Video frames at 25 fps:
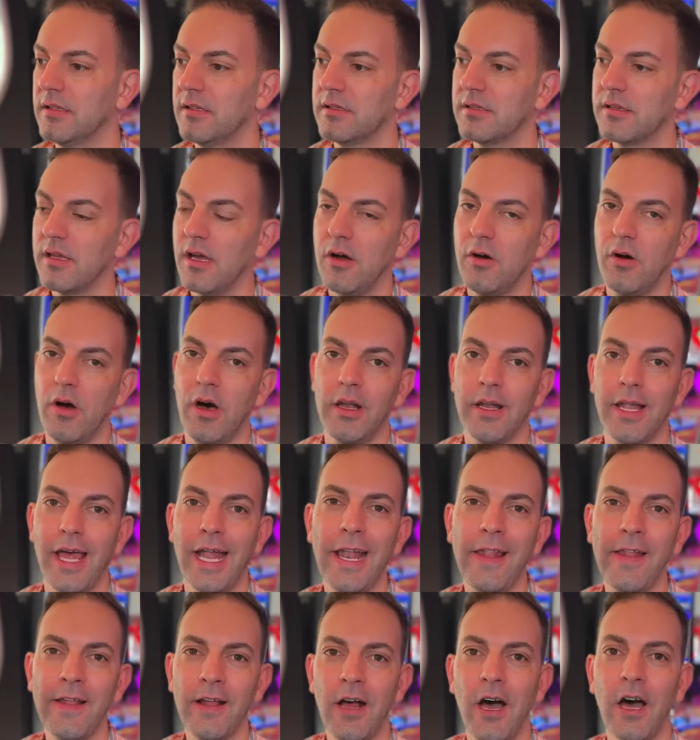So on
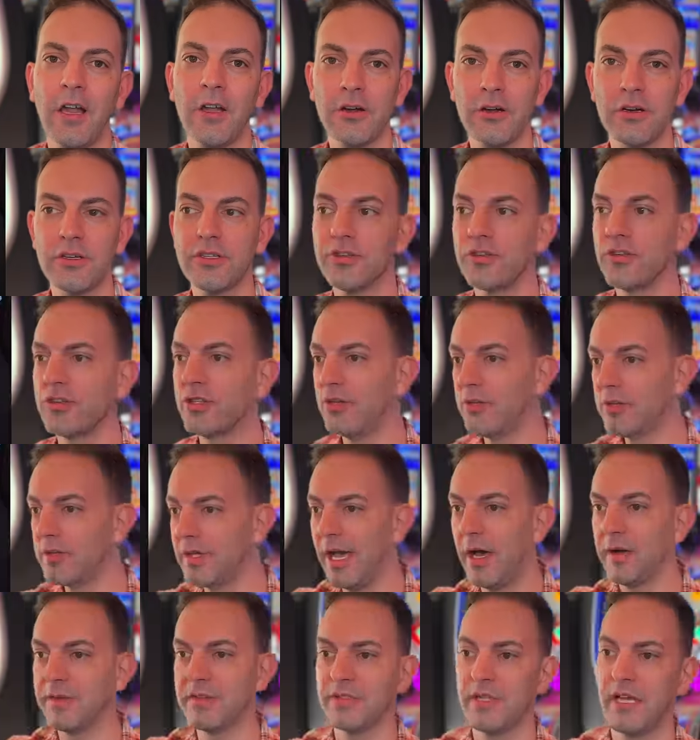anything under
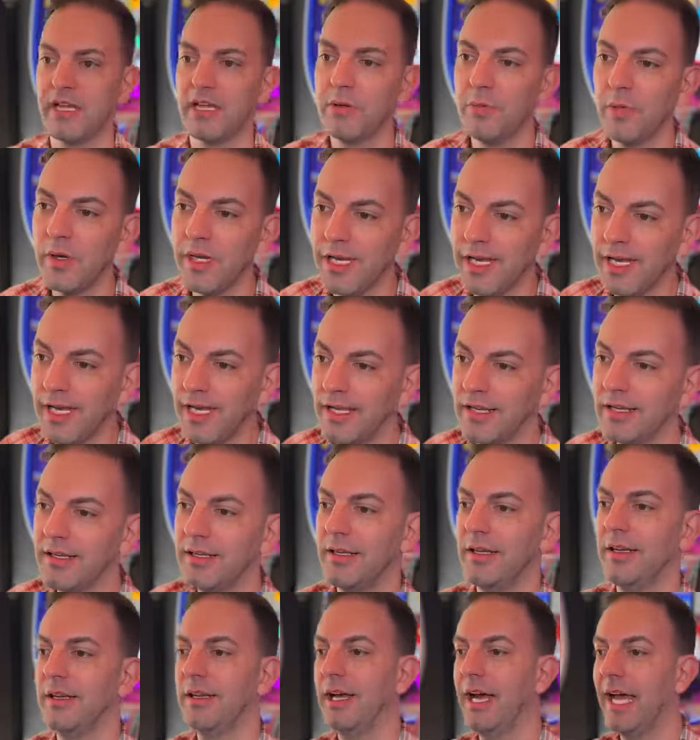2000 that you
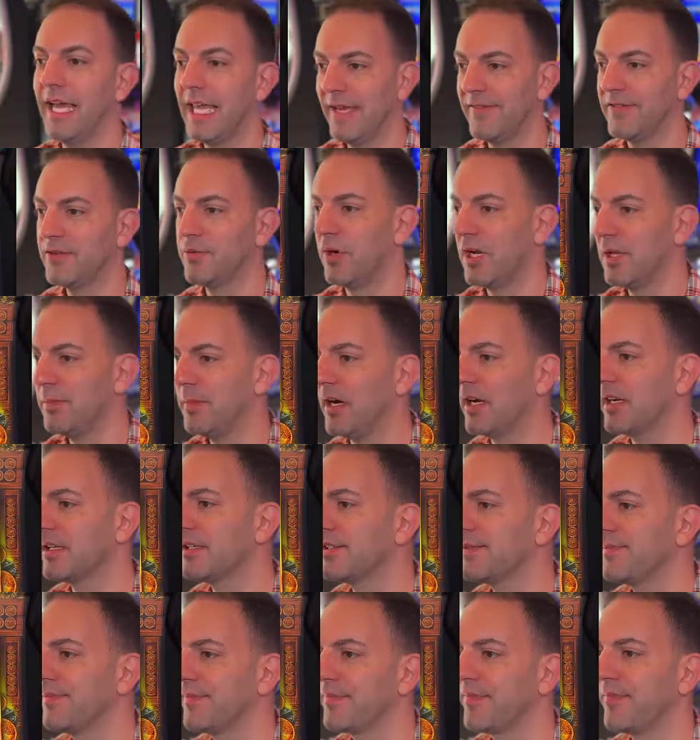win, I give 20 bucks.
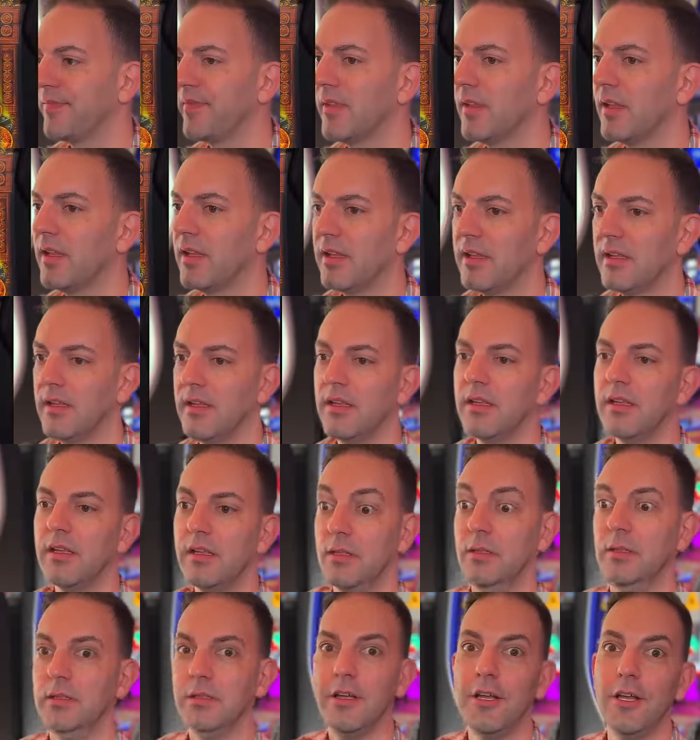
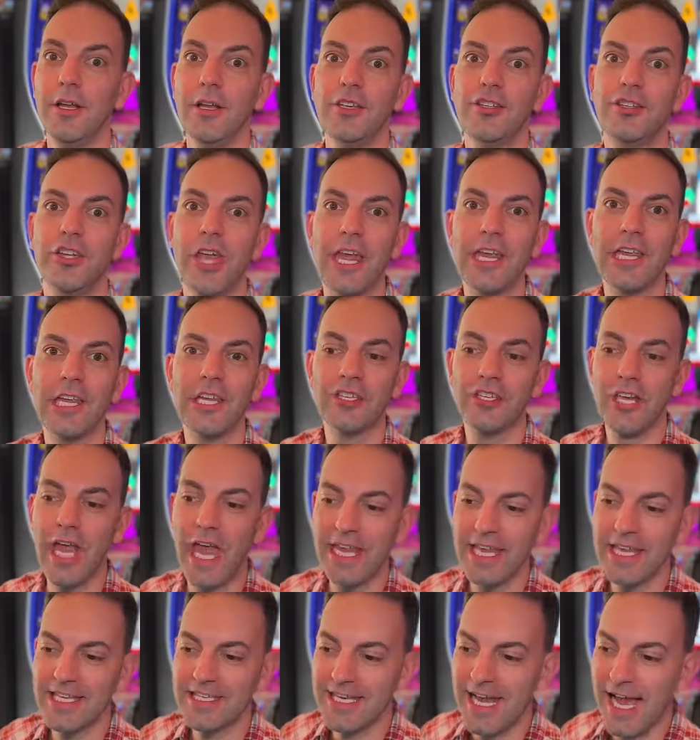Shaky,
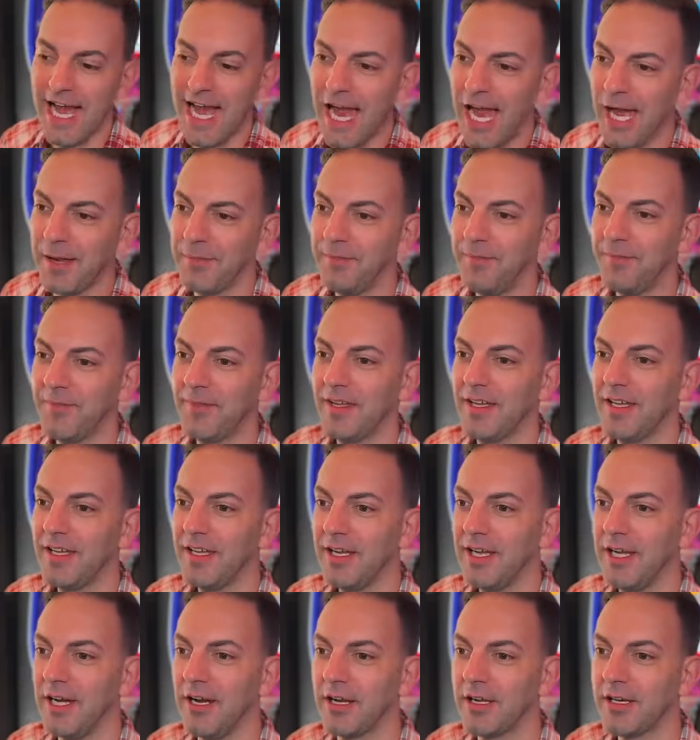shaky time.
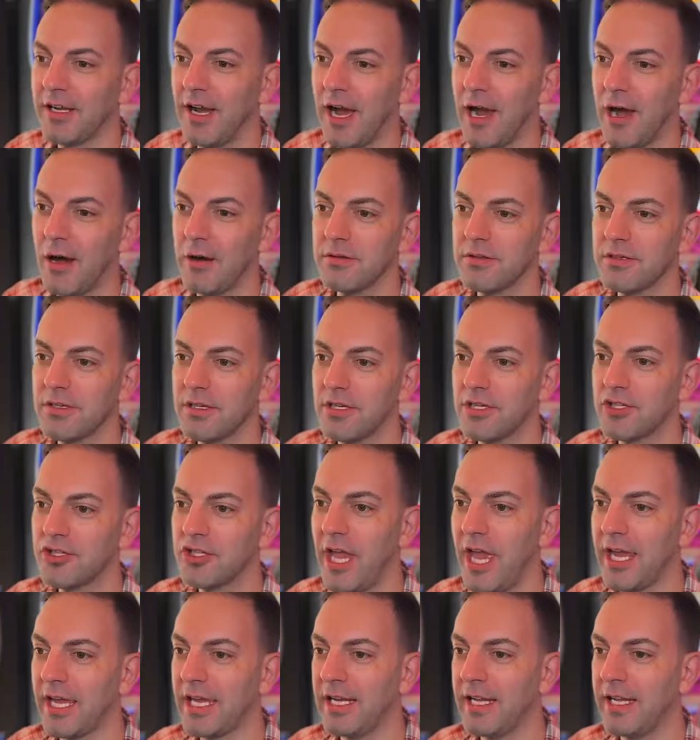Here it goes,
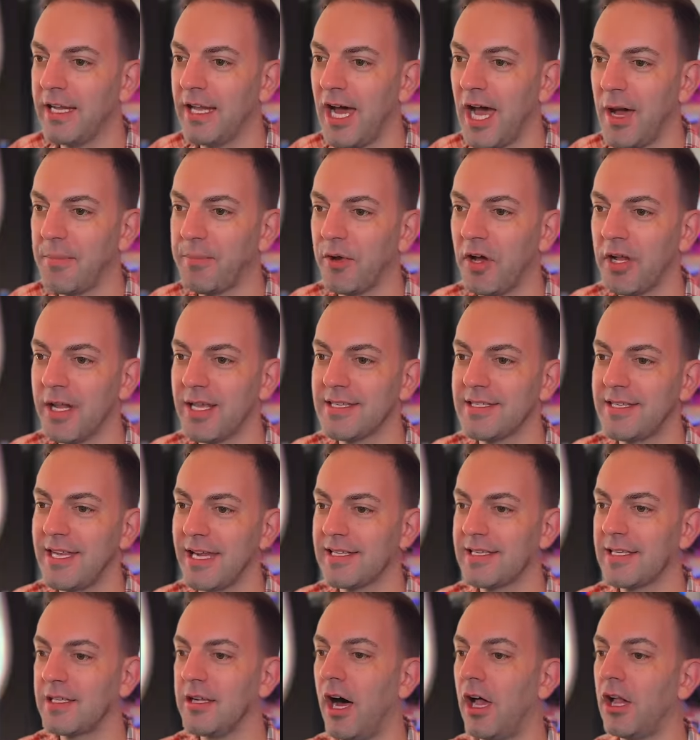shaking it up on a
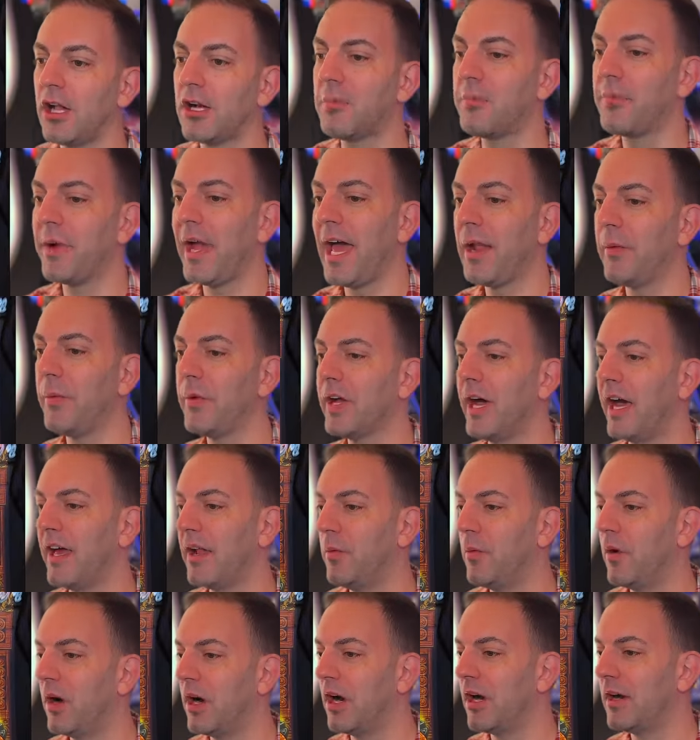$60 bet. We got
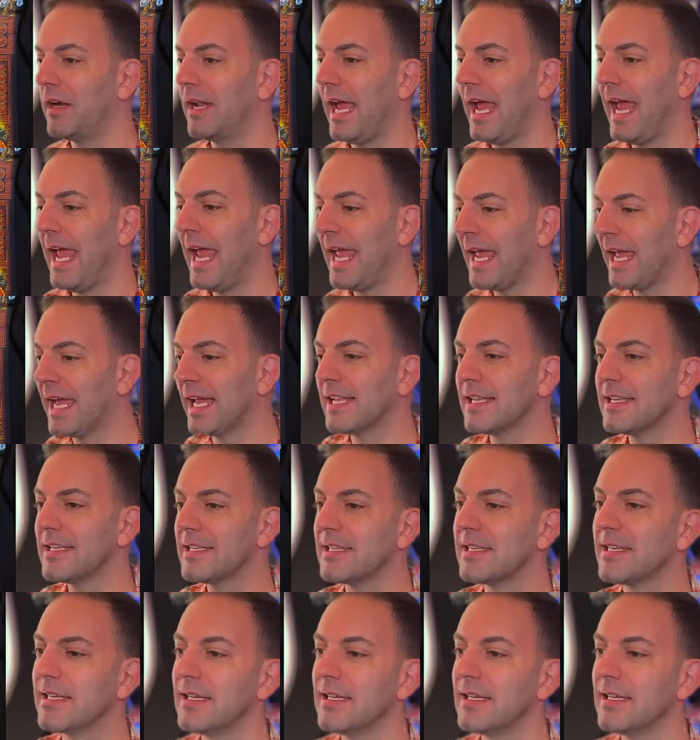a word and